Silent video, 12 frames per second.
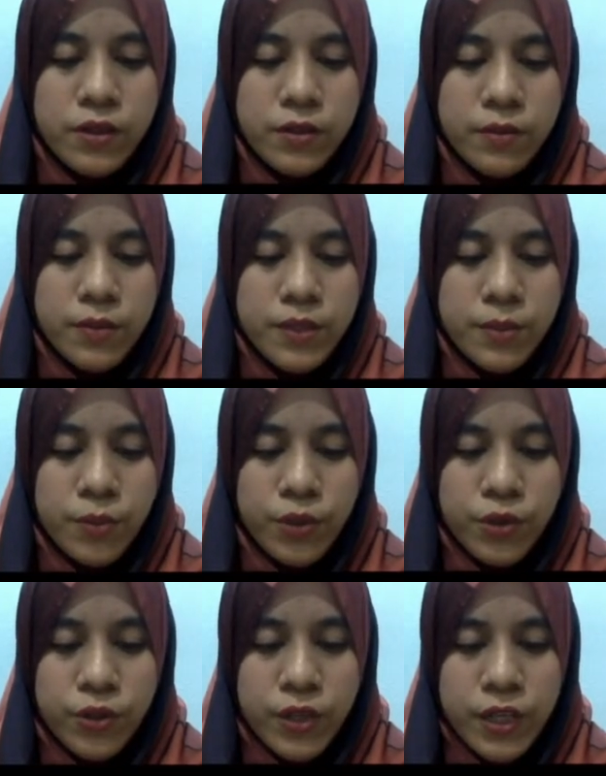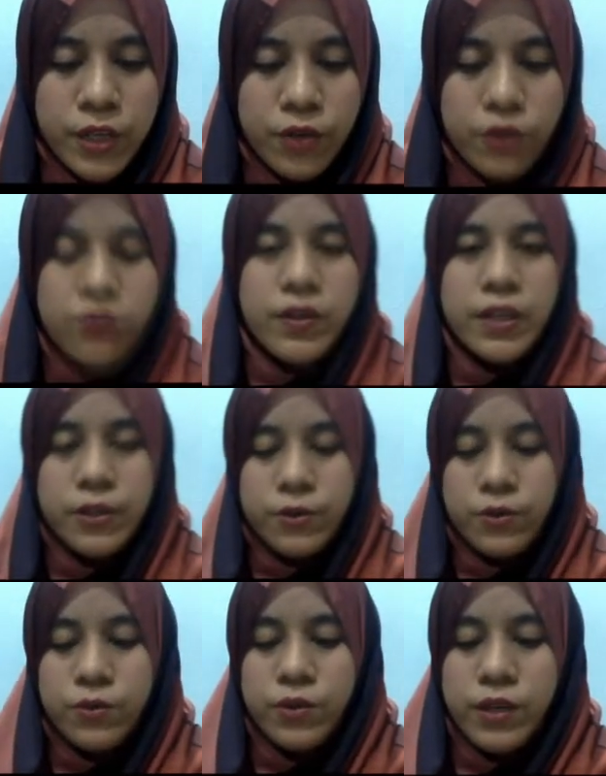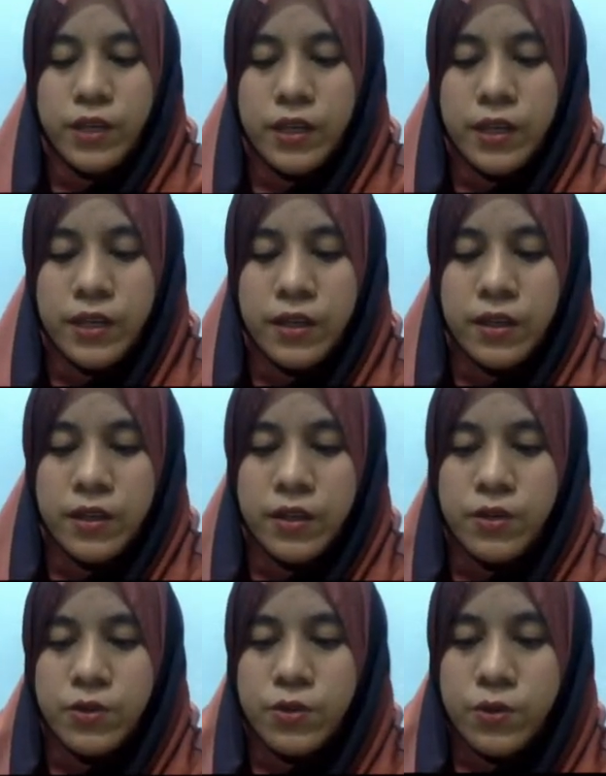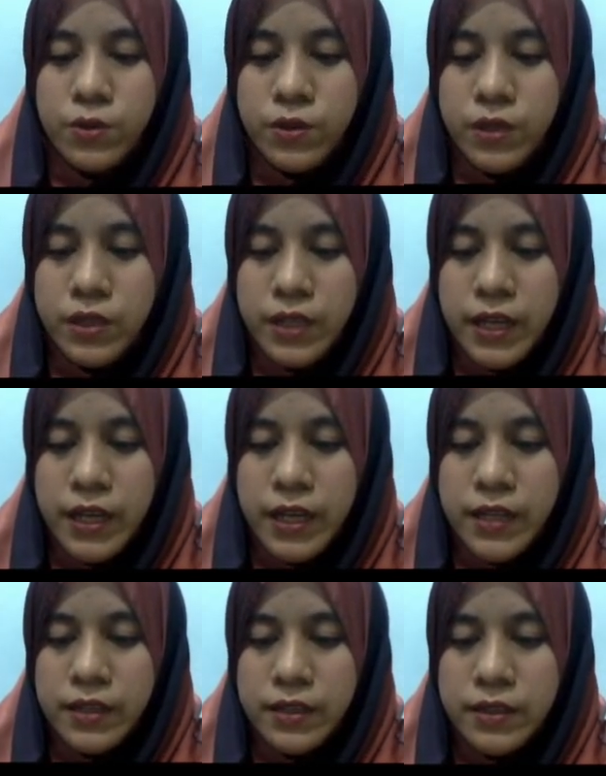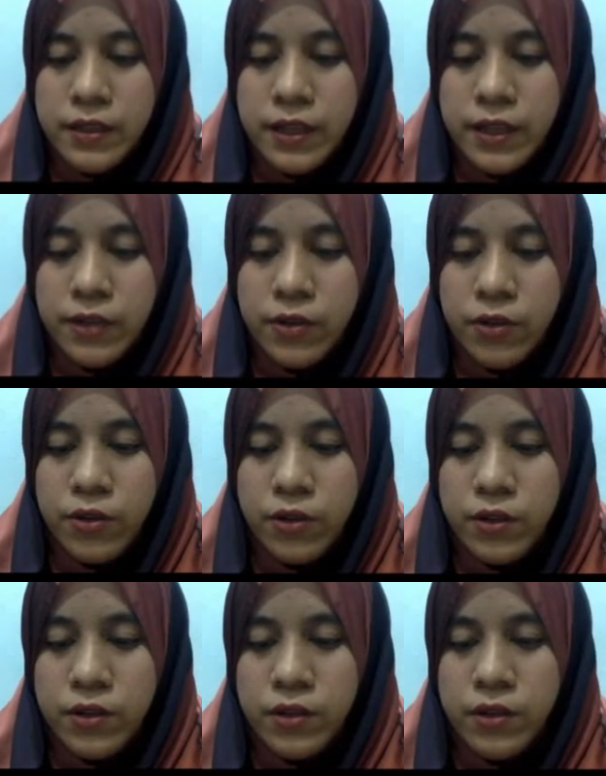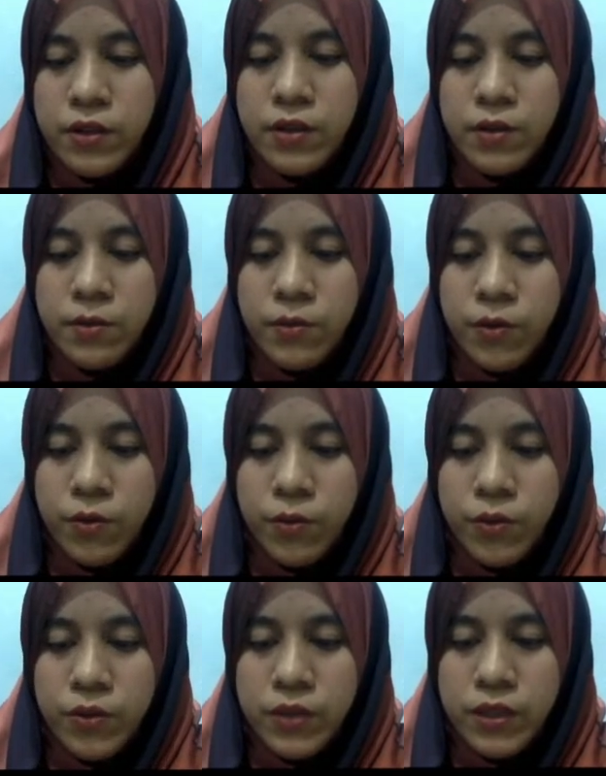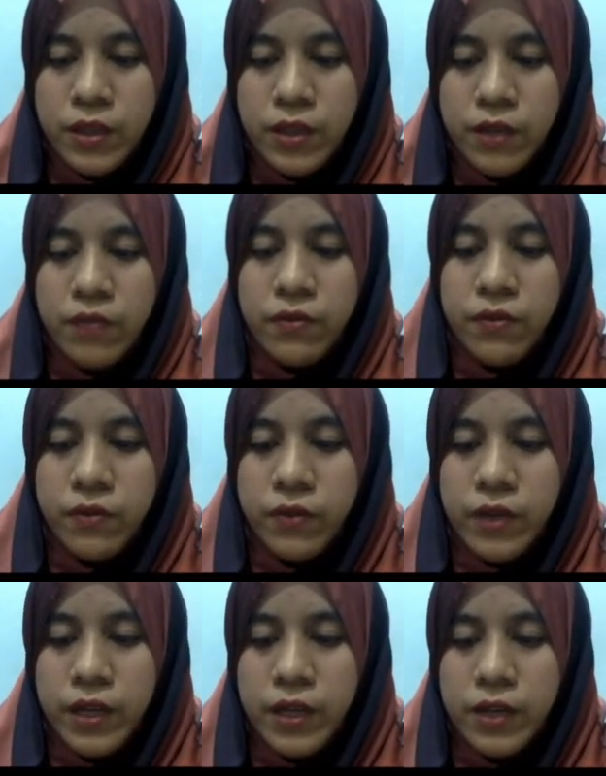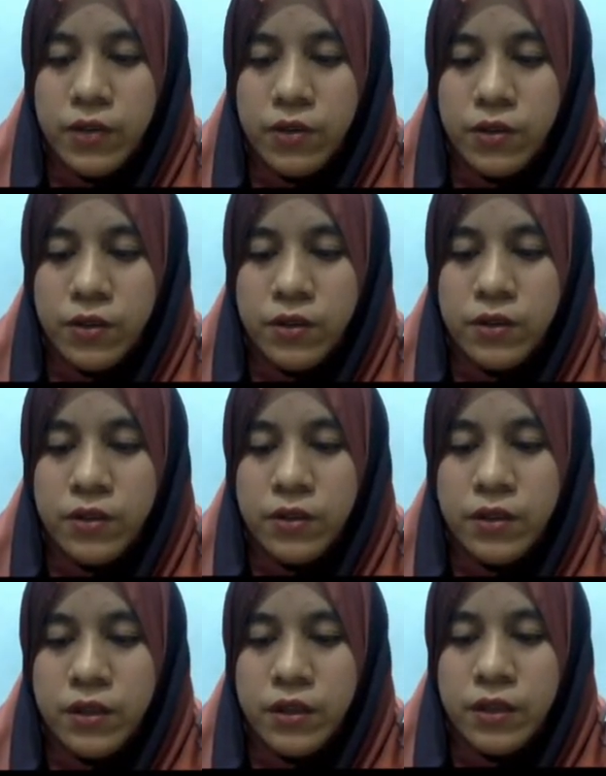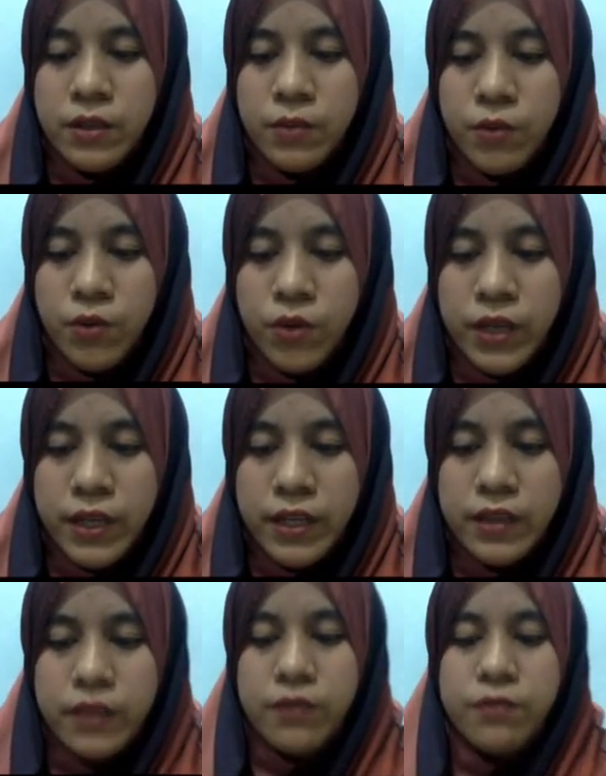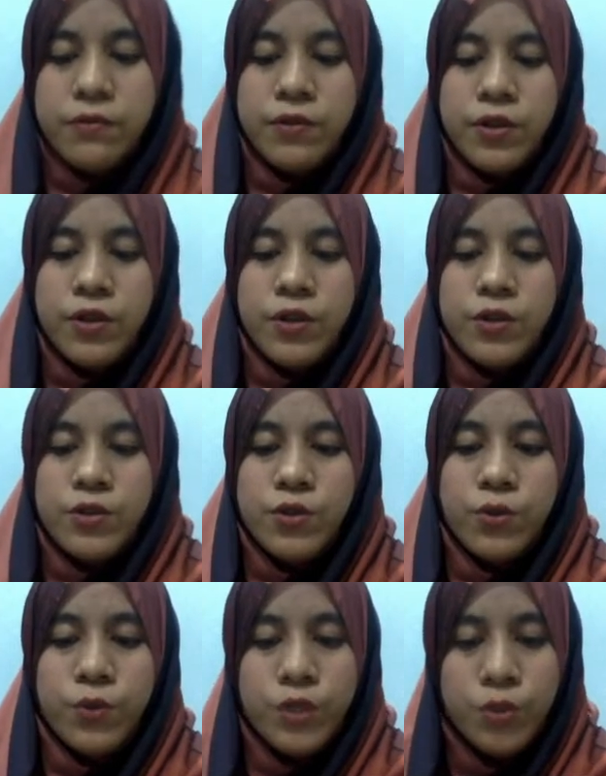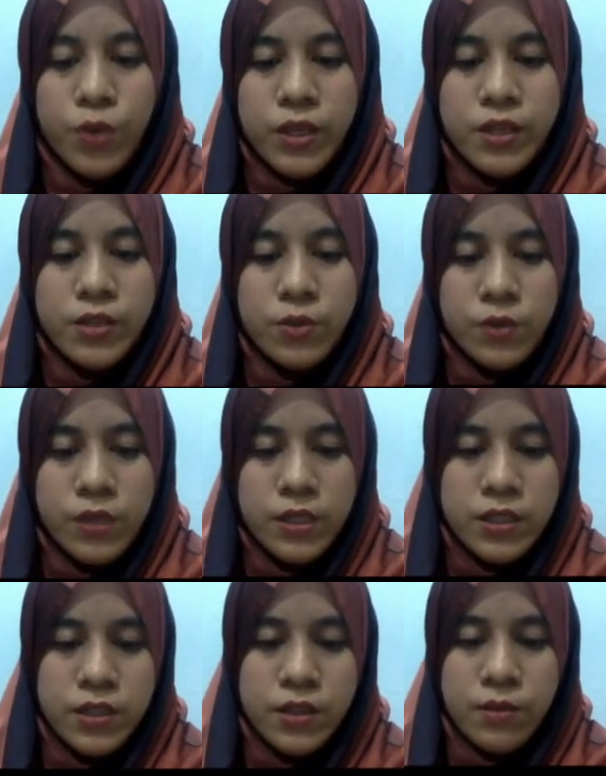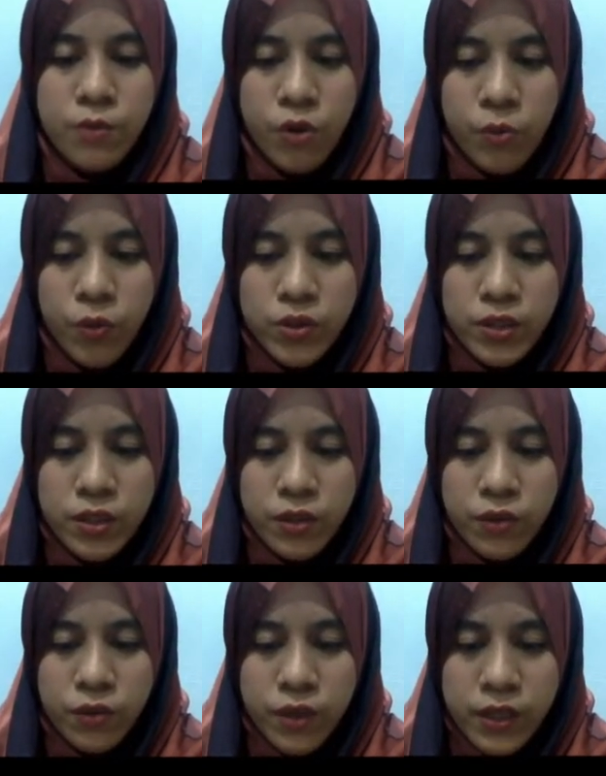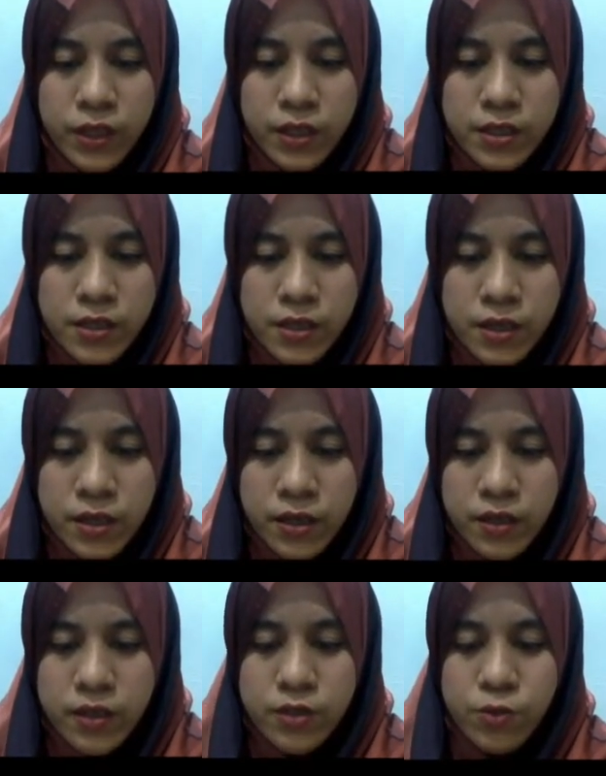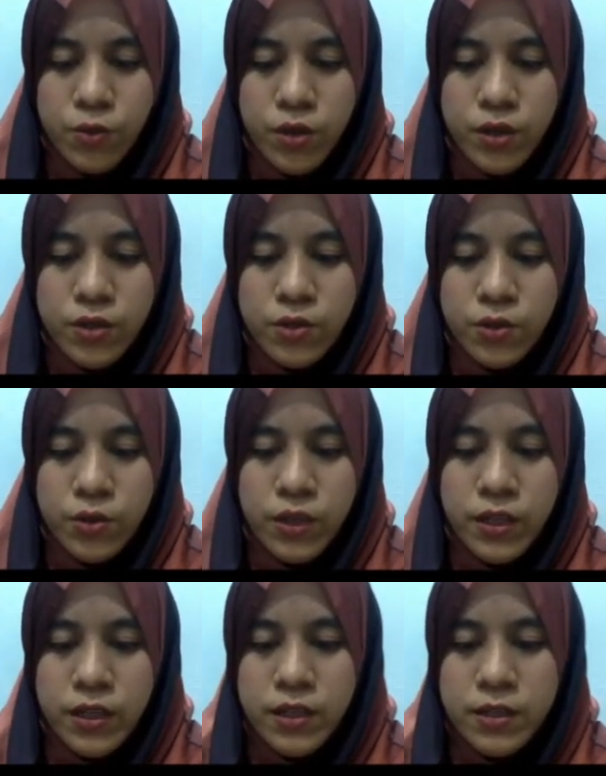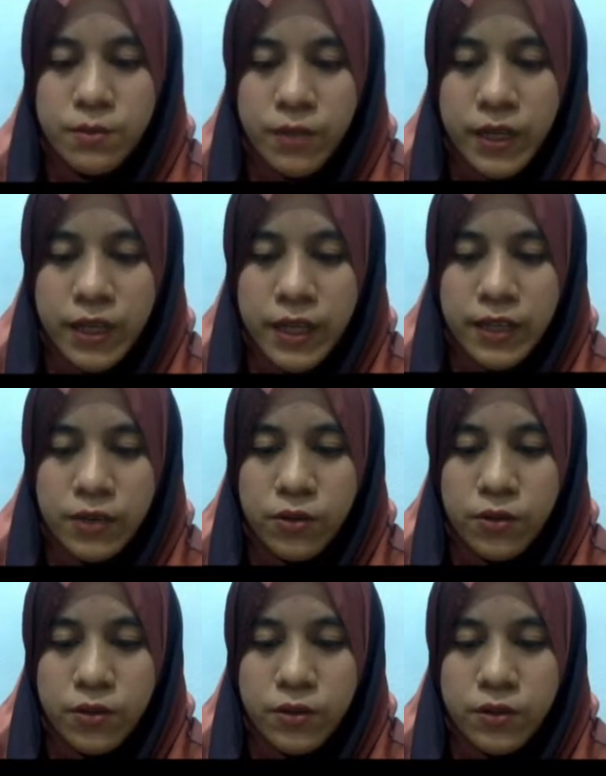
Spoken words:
based upon your E naught value. Okay, so again, cathode more positive, anode more negative. So which one is which? The more positive one is this one. So here is my cathode